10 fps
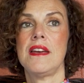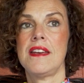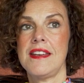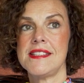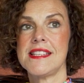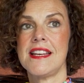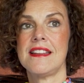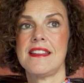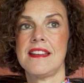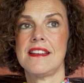He
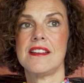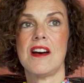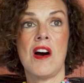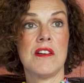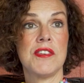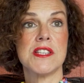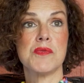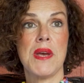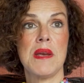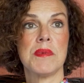sent the office
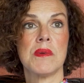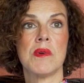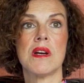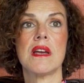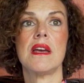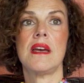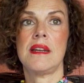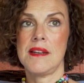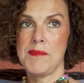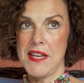paperwork
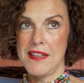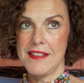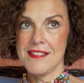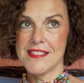and I made it.